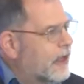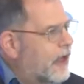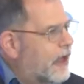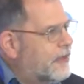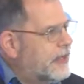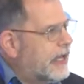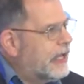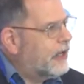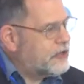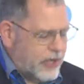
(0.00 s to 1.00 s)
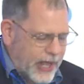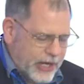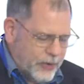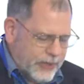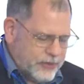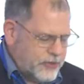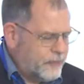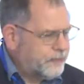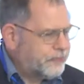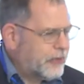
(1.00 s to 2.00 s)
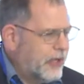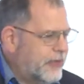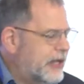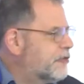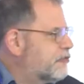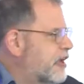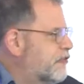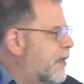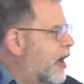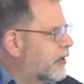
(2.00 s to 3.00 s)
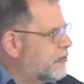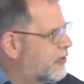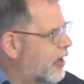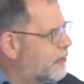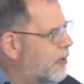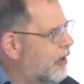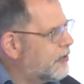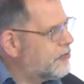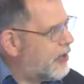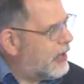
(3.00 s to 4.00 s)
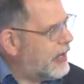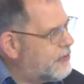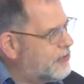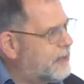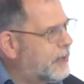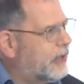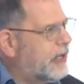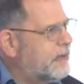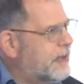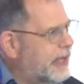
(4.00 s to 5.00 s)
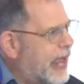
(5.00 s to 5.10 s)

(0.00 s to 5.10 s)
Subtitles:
the English language, the history of Pakistan. Pakistan has typically been